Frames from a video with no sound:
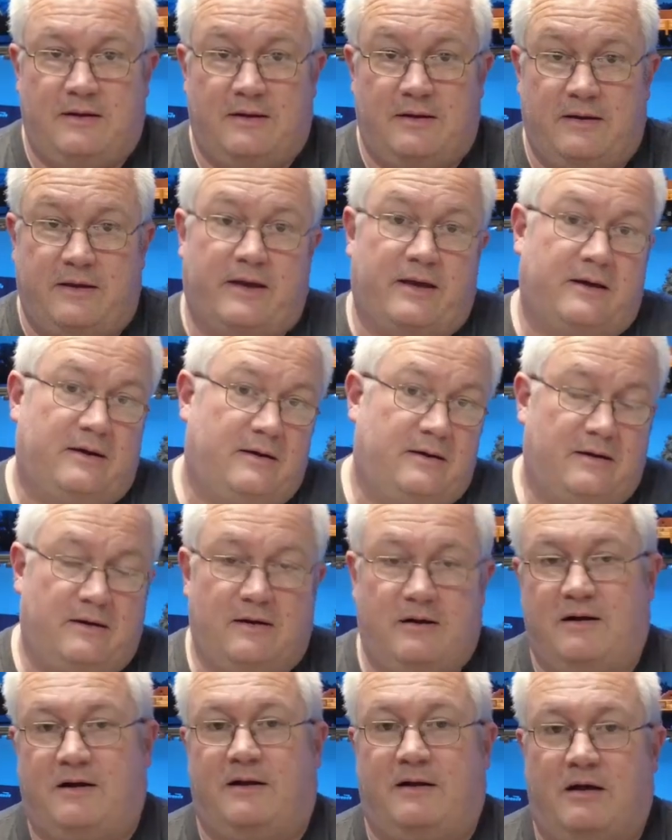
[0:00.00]
Yeah,
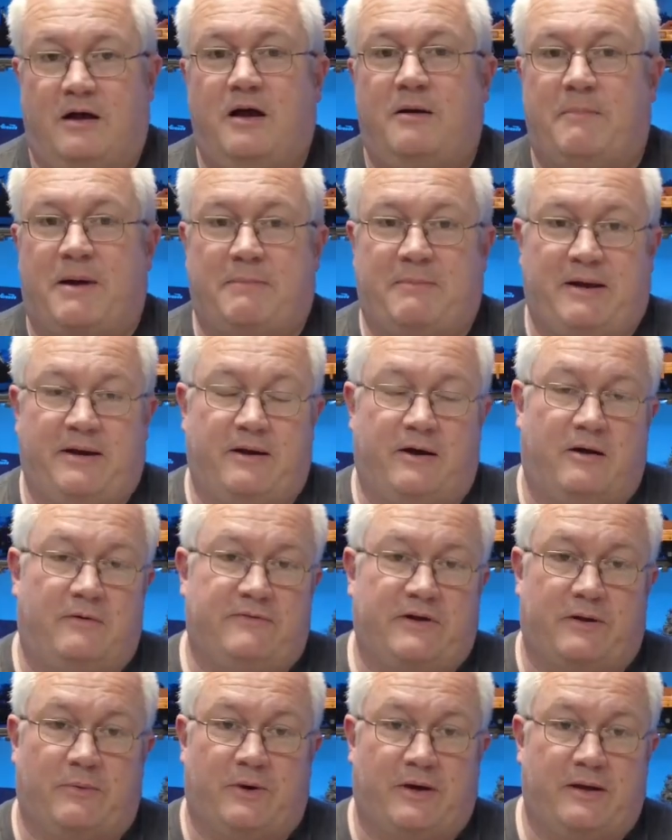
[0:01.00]
it made me laugh
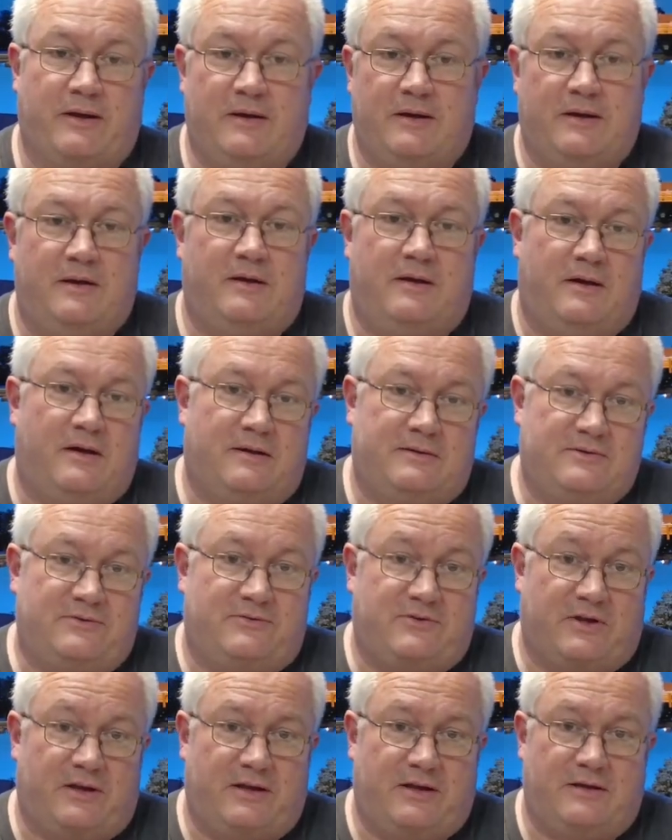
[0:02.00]
anyway.
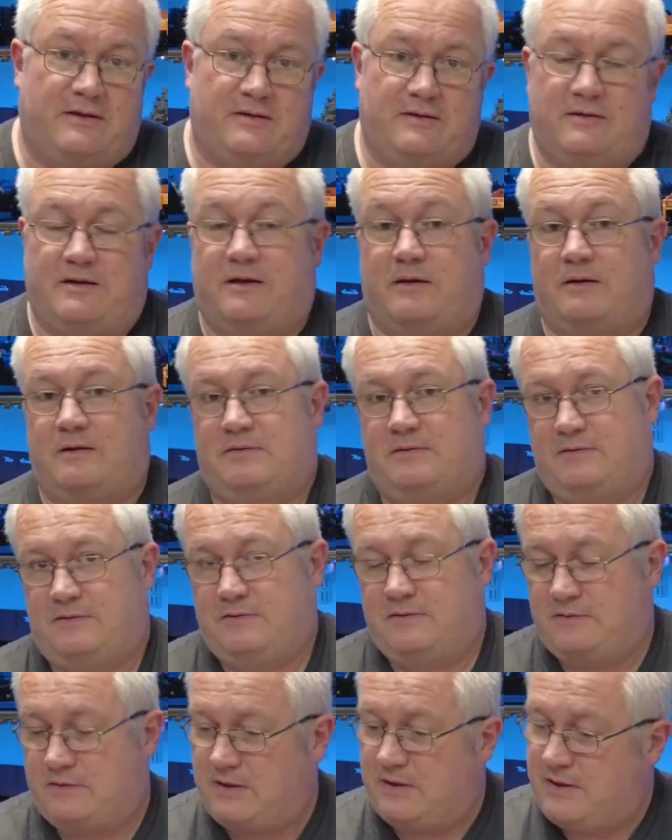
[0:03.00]
Silly? No.
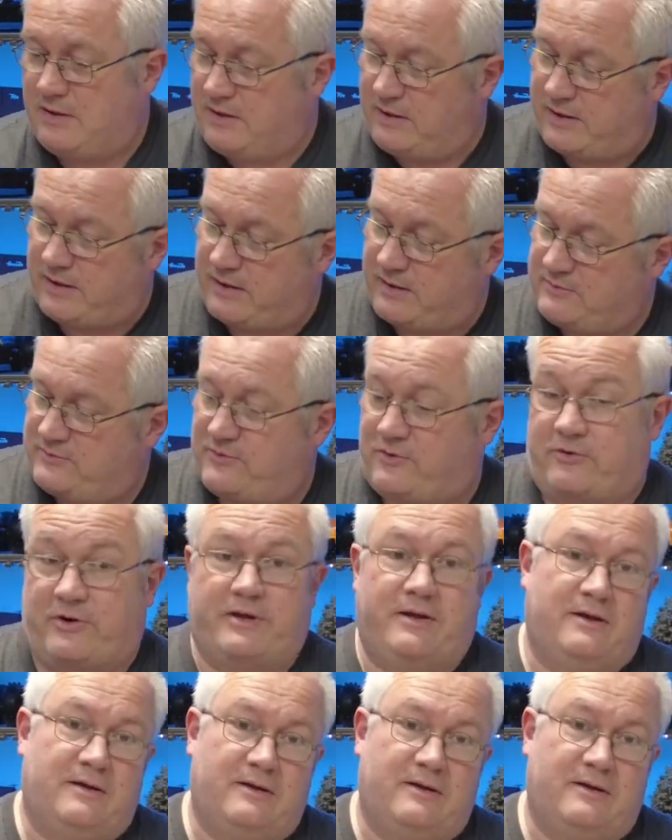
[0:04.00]
Yeah, sorry.